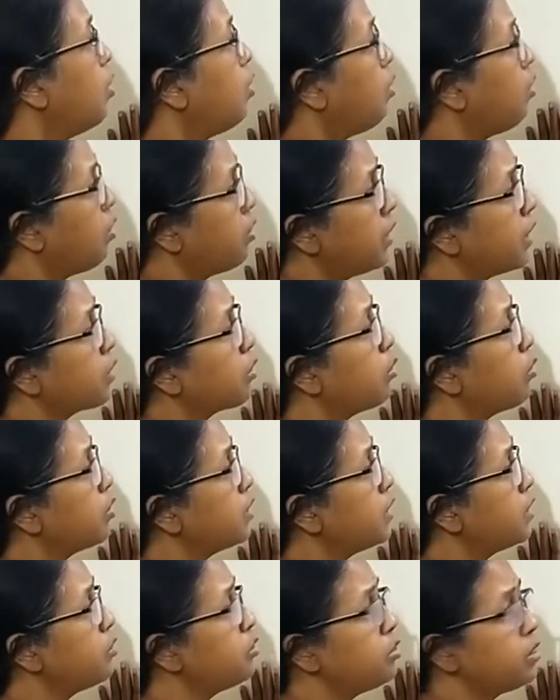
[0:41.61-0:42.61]
or
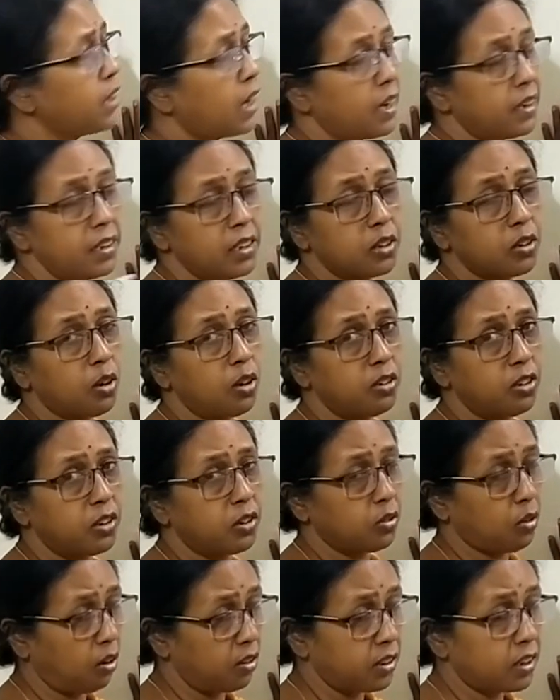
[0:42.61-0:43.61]
according to Chinese
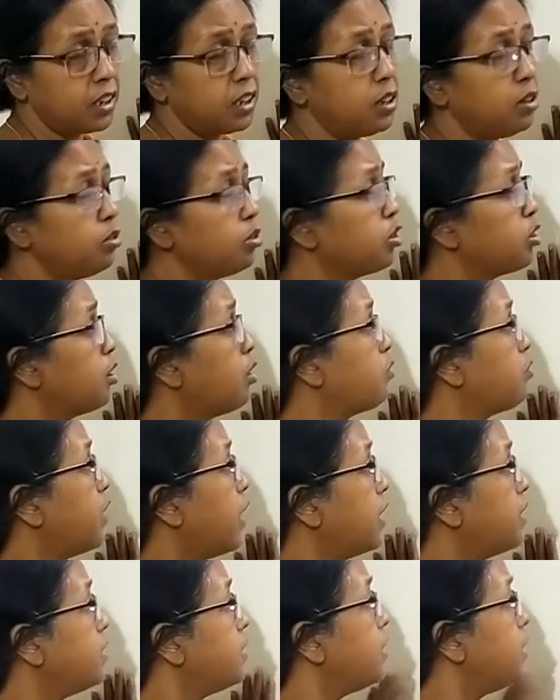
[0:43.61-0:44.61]
constitution of
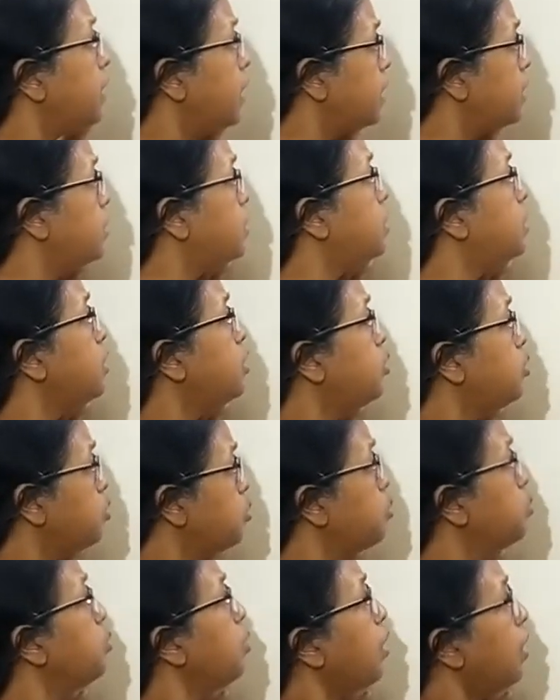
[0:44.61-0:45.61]

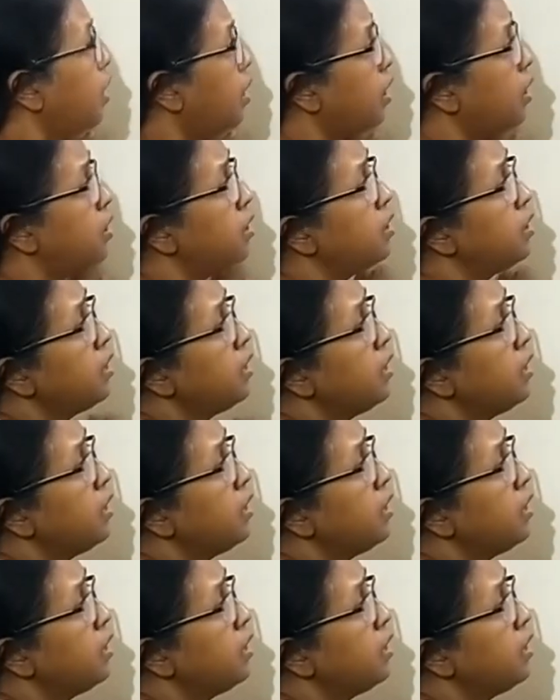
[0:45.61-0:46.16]
1982, are: